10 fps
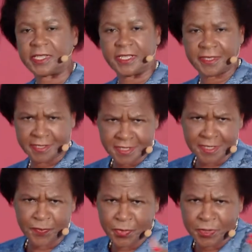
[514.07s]
And there is
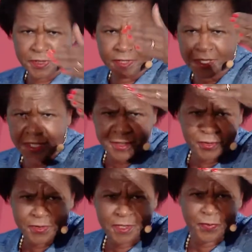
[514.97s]
a person here
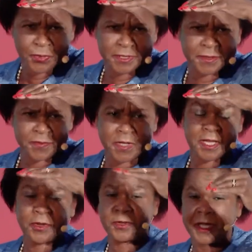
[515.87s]
who supported
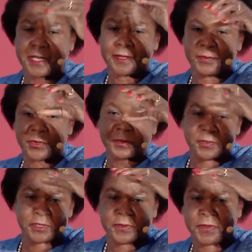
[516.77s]
me and brought
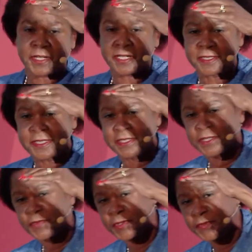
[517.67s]
me to the United
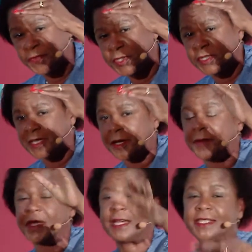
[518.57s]
States for the first time,
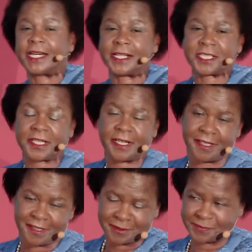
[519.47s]
Dana Shalala.